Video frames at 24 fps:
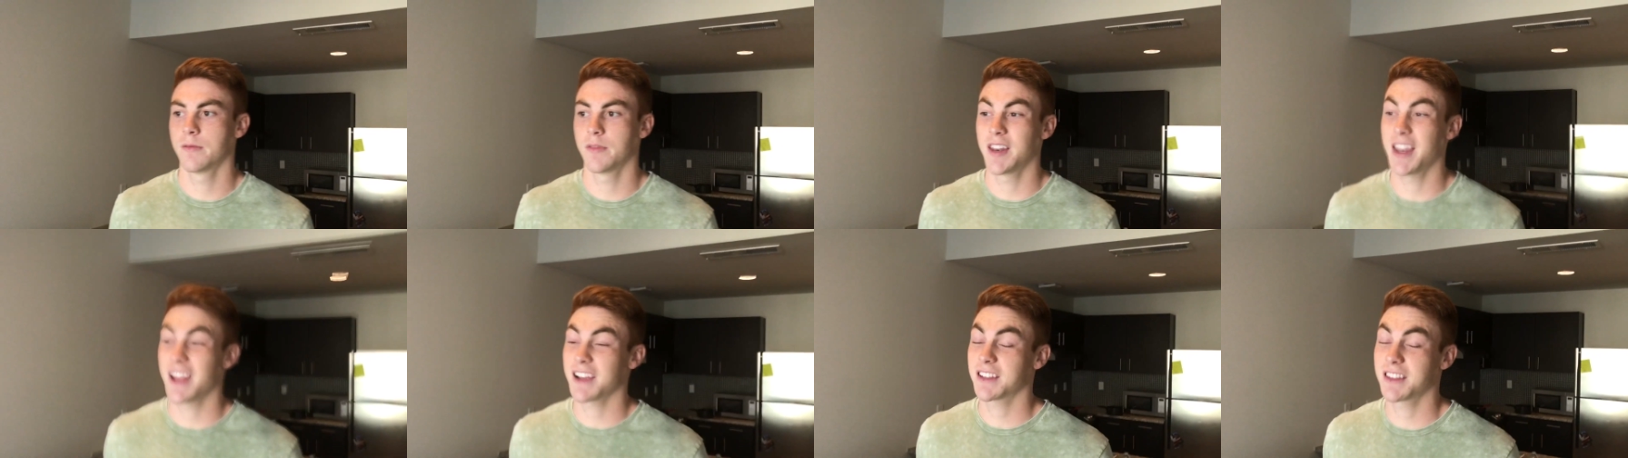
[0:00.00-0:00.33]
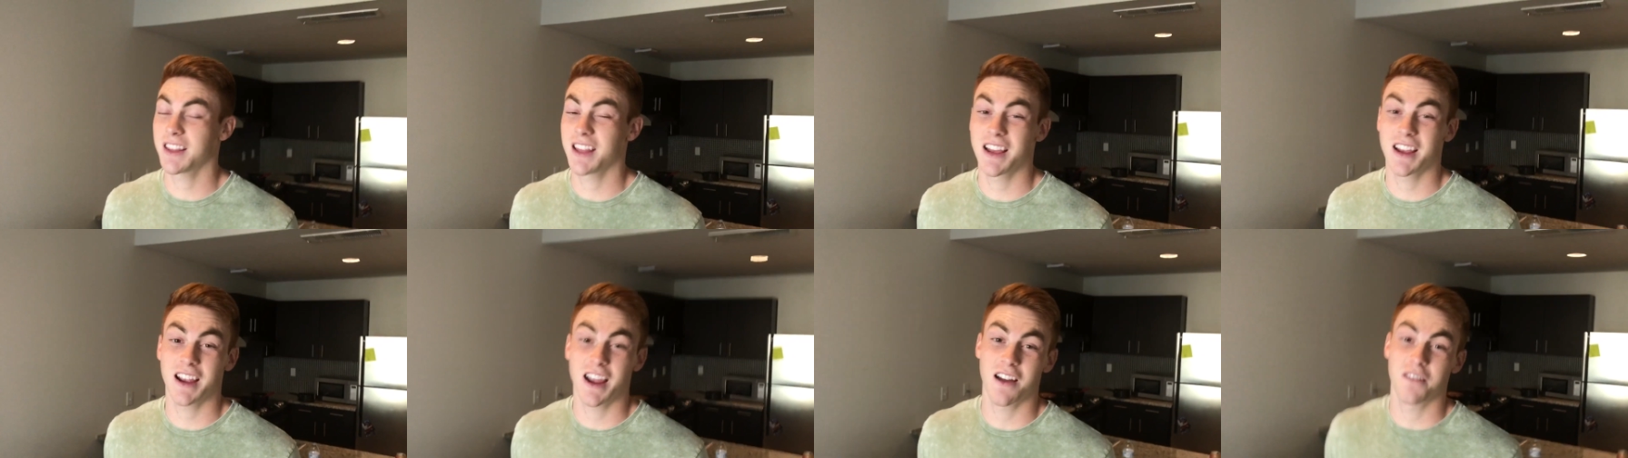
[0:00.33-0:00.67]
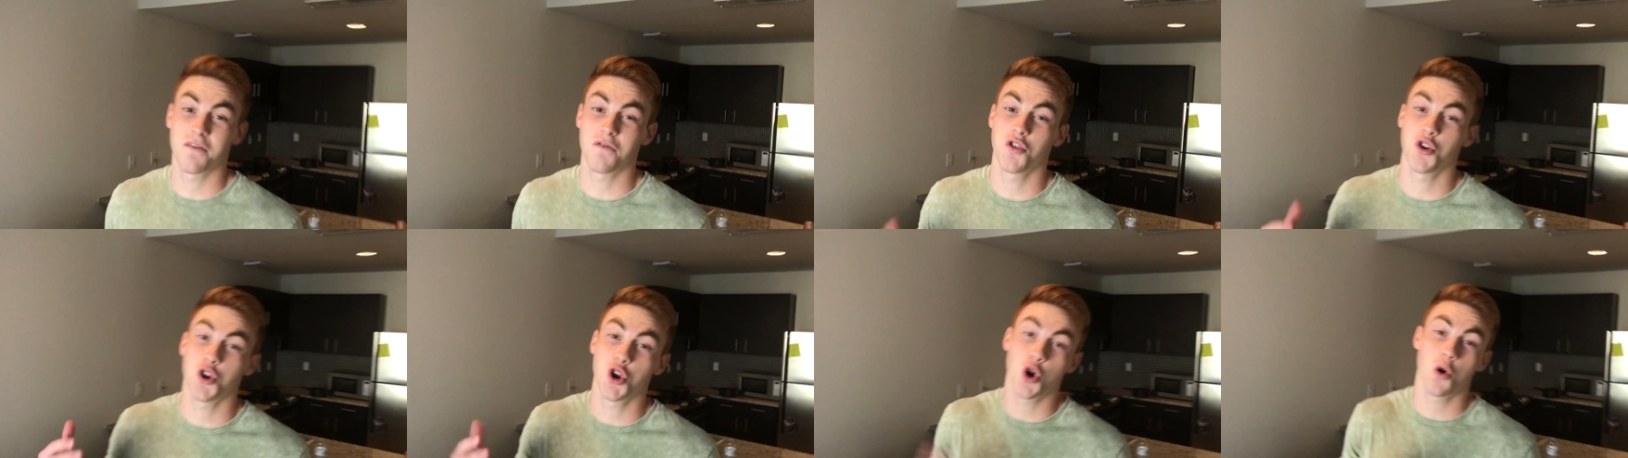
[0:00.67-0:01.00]
Next thing, I
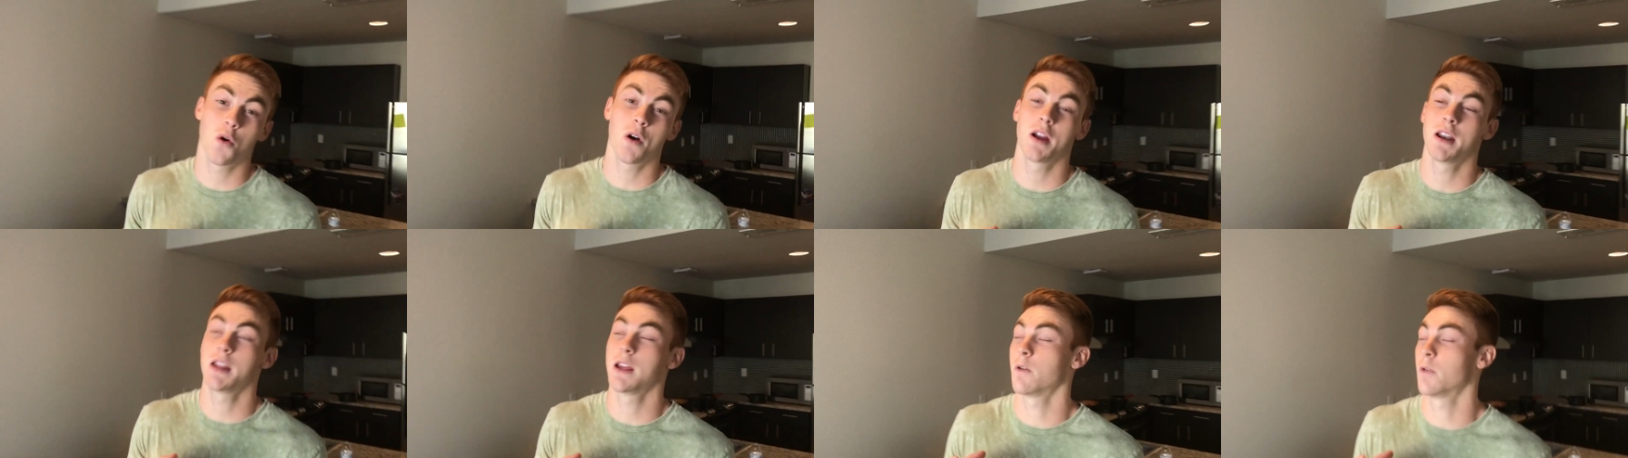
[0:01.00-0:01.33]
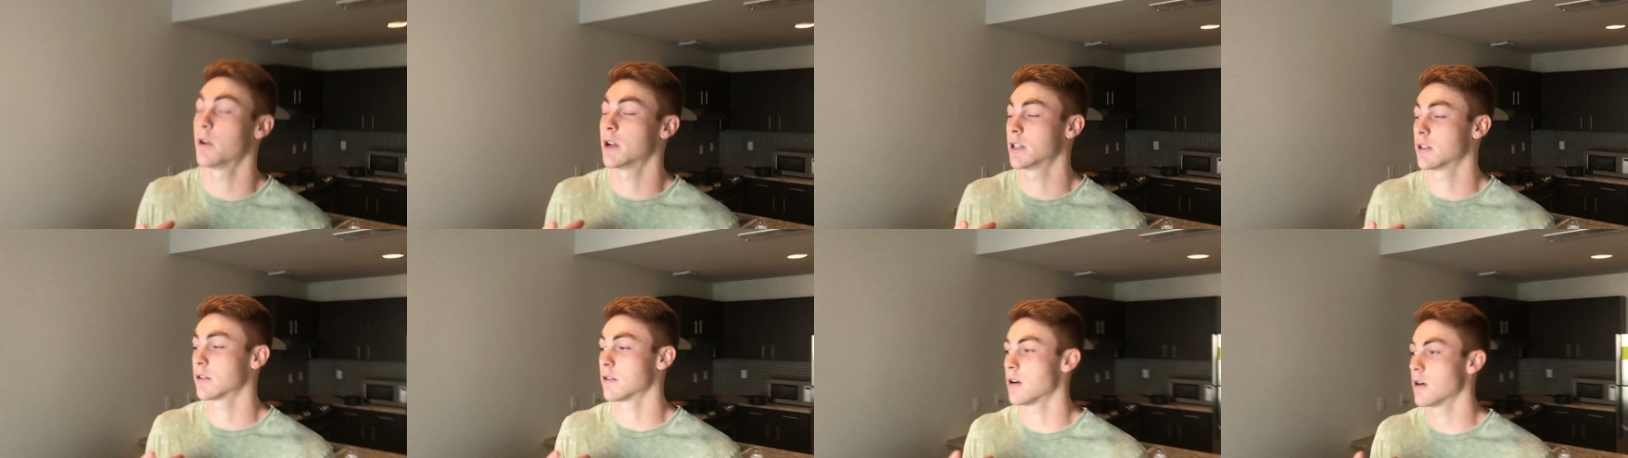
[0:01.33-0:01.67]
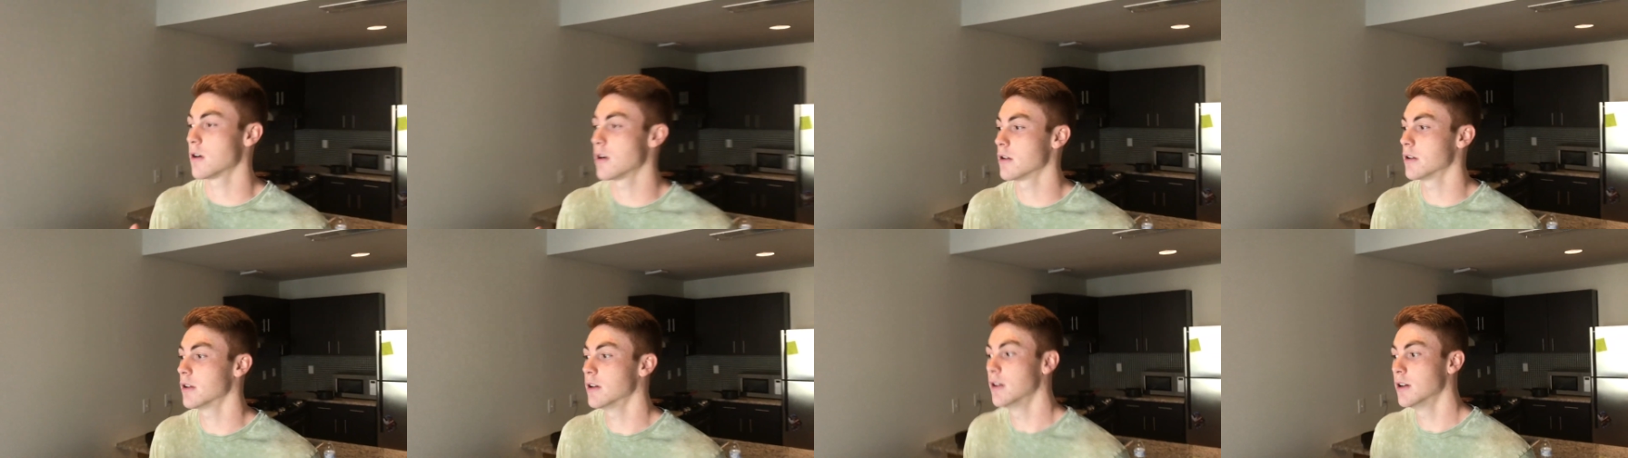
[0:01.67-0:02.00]
have no idea what it's
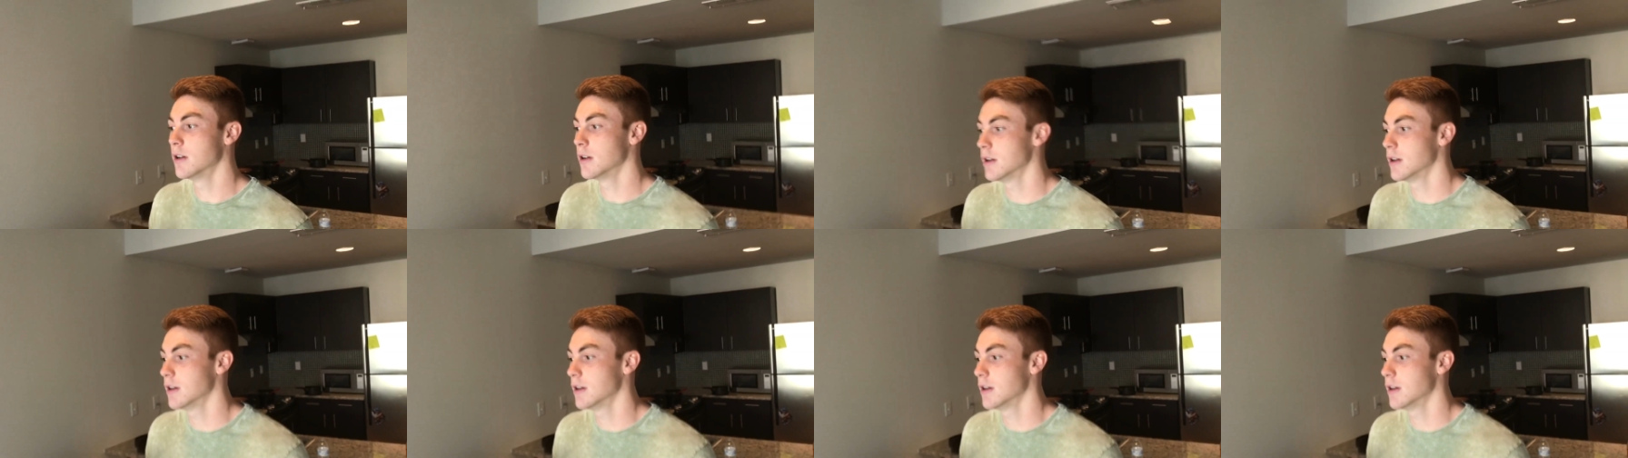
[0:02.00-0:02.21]
called.